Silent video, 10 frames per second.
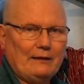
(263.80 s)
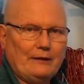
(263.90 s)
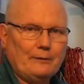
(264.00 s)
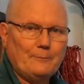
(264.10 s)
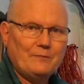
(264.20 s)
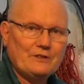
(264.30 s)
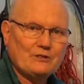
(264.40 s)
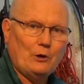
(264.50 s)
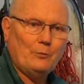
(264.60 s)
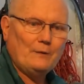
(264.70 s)
later.
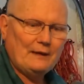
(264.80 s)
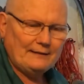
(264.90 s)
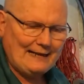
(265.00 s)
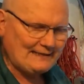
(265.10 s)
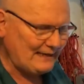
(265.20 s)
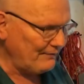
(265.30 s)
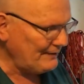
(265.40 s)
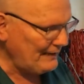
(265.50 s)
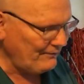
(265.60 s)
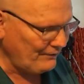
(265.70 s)
So that's
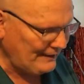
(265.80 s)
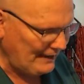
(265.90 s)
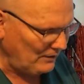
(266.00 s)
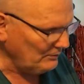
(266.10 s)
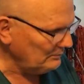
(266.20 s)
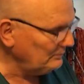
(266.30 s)
everything for now.